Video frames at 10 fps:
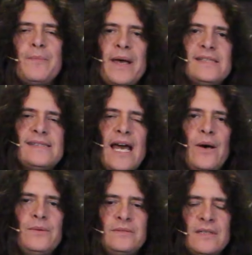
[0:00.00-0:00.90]
my
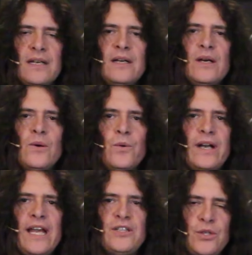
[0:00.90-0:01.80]
sound, what
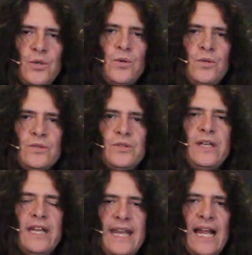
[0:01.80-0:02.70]
I do to
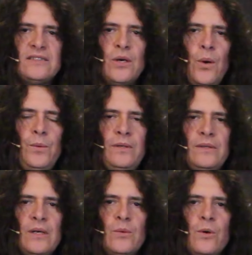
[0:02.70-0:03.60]
get that tone,
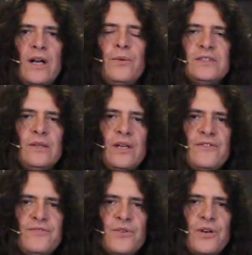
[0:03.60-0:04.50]
and what I was
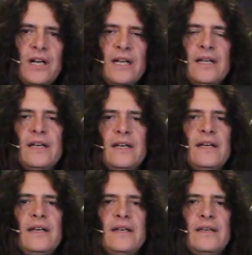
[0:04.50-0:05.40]
looking for,
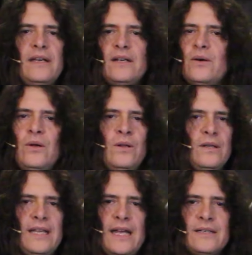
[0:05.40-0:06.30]
and all
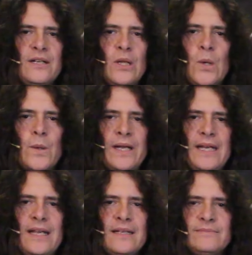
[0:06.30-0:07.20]
that
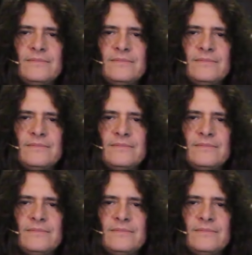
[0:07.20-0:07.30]
glory